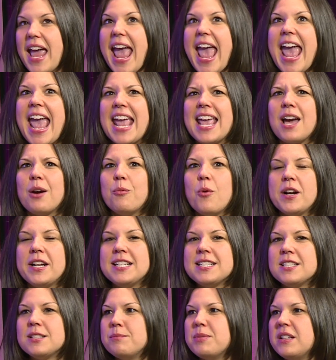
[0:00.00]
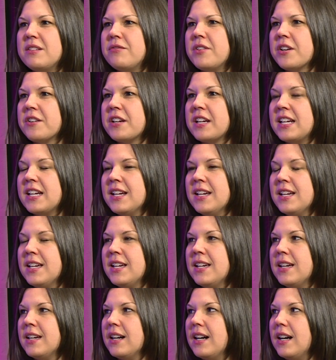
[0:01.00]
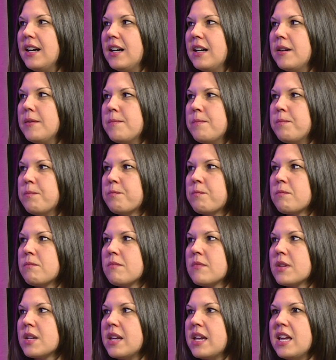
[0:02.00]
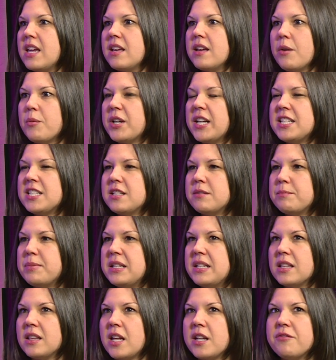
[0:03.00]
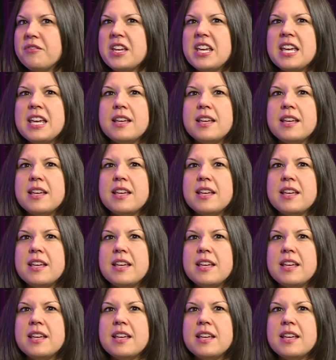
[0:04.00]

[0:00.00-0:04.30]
A, I want it to be very, I want it to be a lot of,